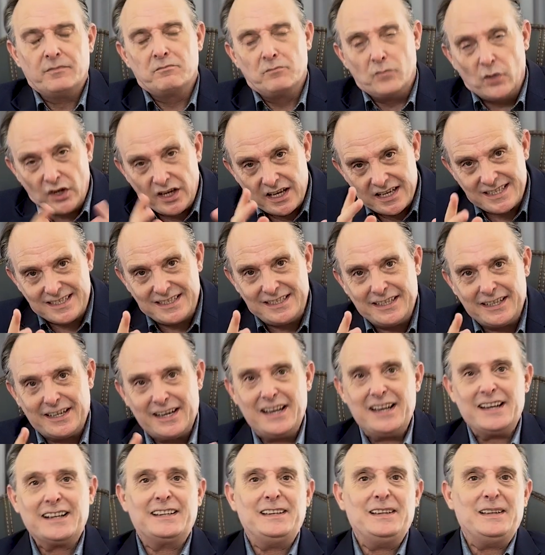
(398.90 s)

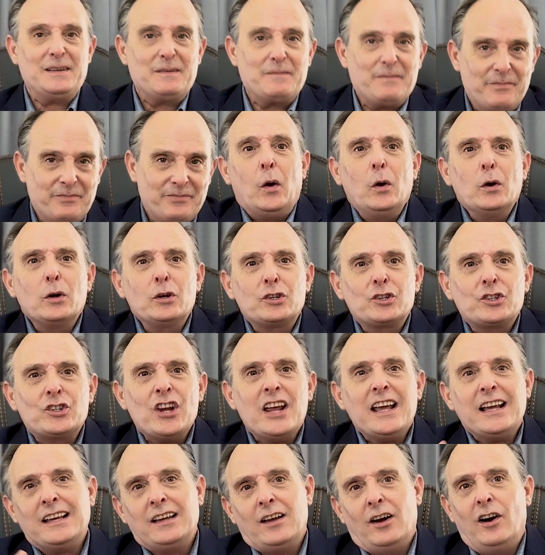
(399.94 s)
Monastiraki, or
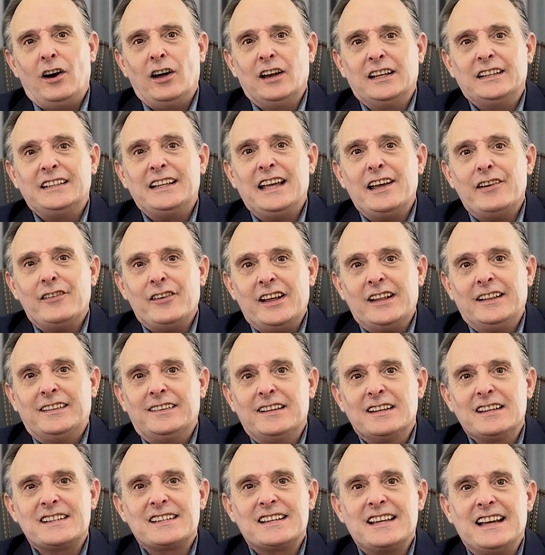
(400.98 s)
check holiday
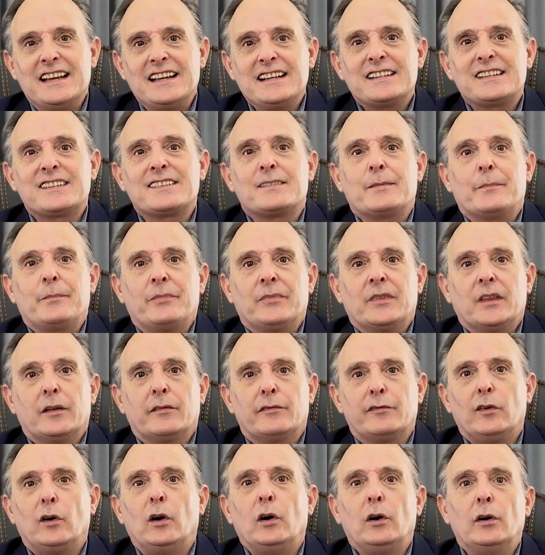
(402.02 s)
rental sites
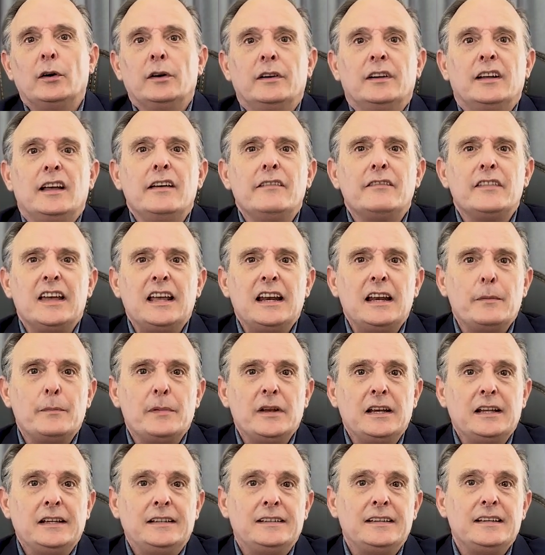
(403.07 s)
for
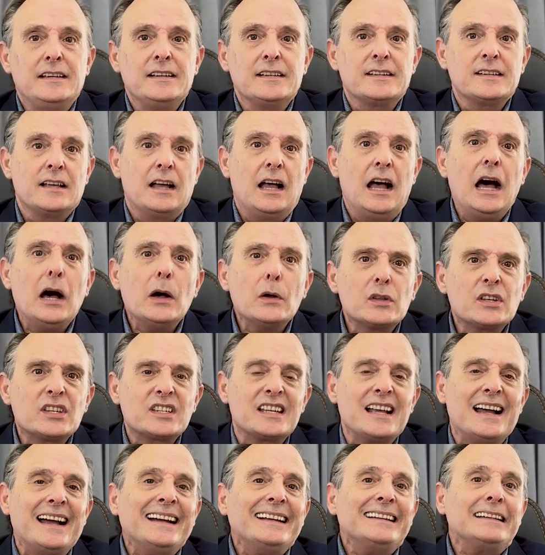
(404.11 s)
availabilities
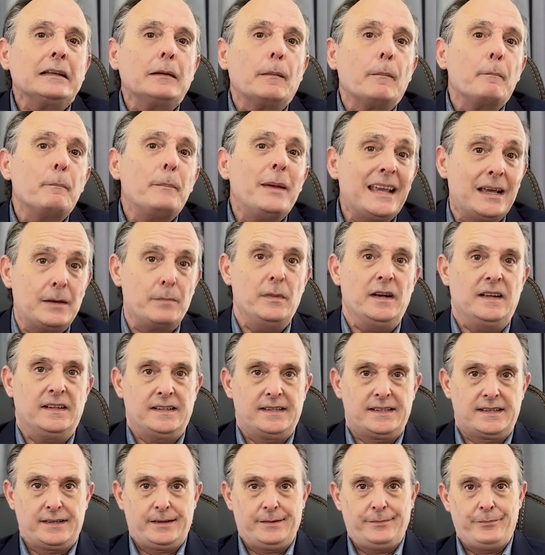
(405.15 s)
outside peak
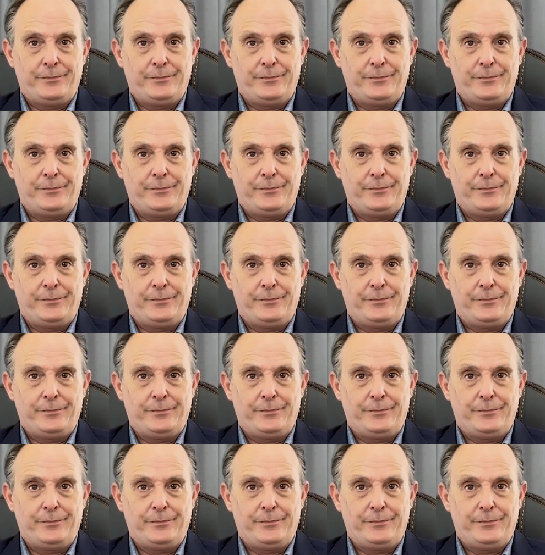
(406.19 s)
months.